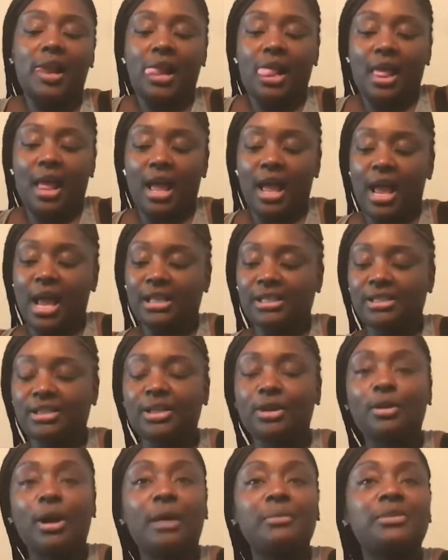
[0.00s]
listen,
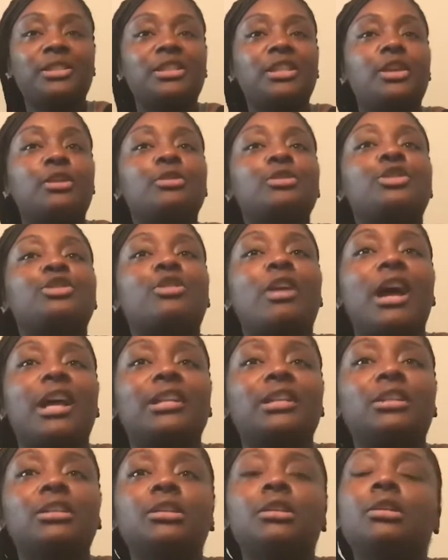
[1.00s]
use that
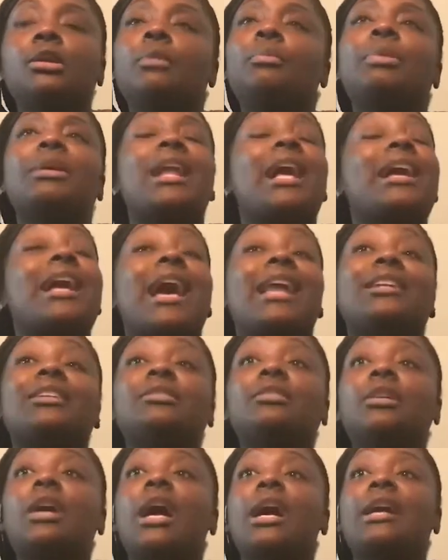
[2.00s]
sage. But I
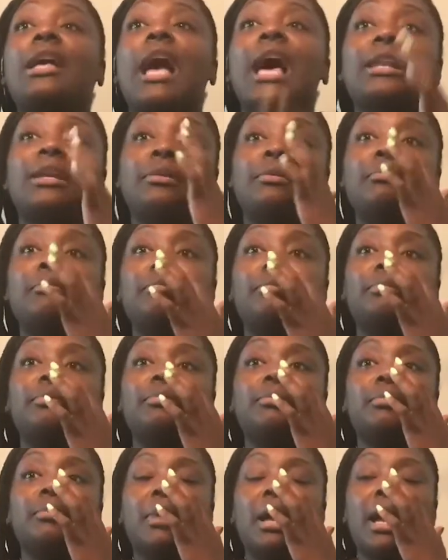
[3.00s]

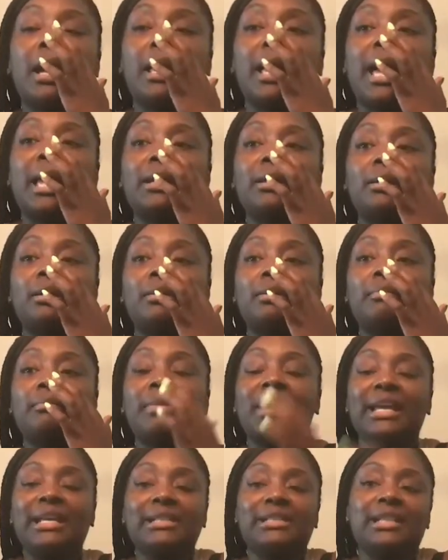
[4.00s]
gotta
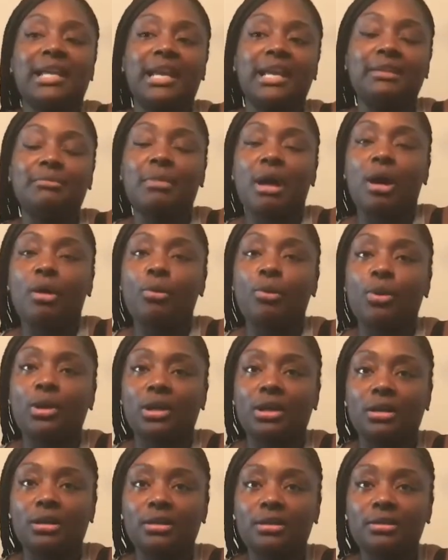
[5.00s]
maintain my
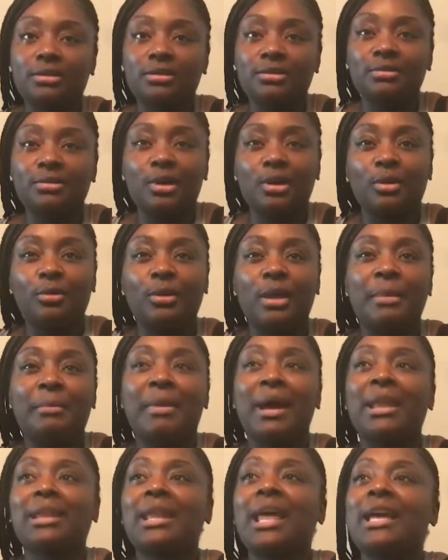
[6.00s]
order. You know,
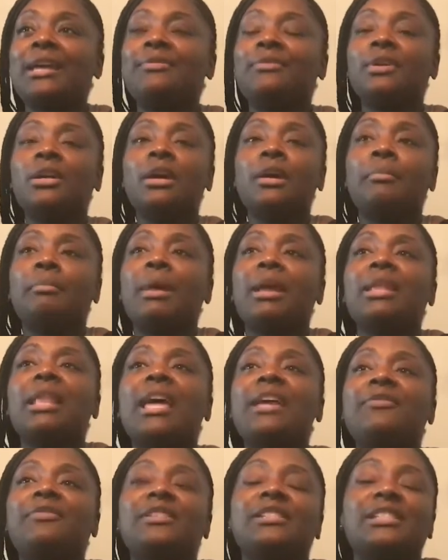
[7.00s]
my
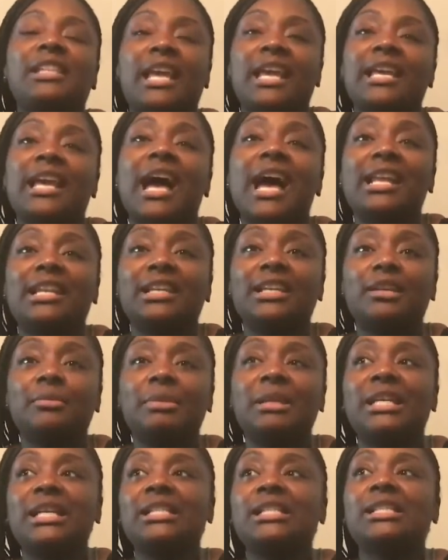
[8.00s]
life is chaotic
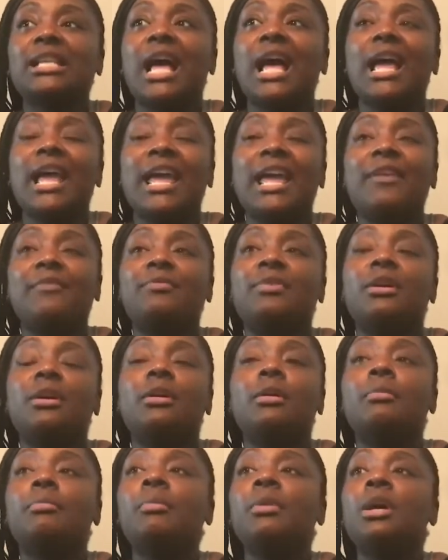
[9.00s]
because I have
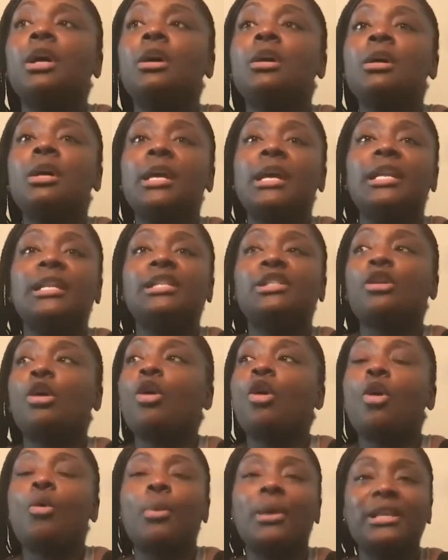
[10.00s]
them, and it's
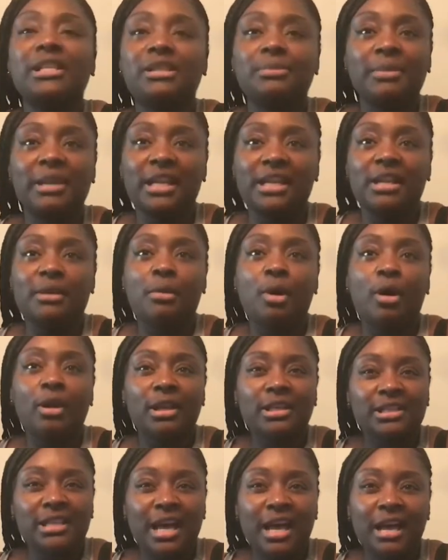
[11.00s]
always me and them all
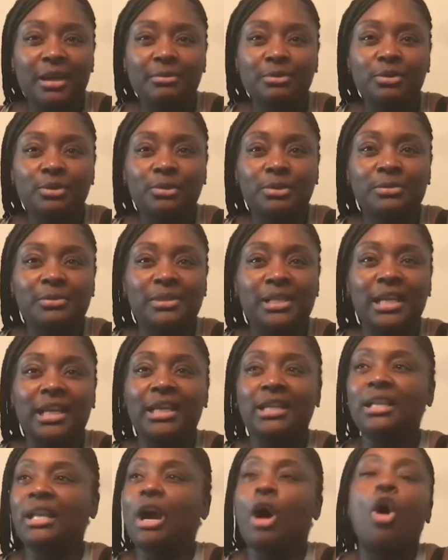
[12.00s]
the time. You know what I'm
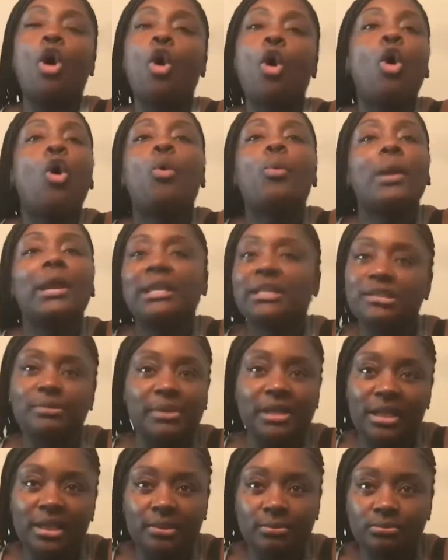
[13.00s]
saying? Always
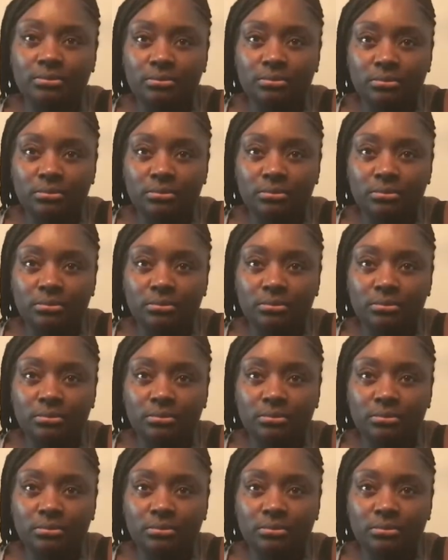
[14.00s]
me and them.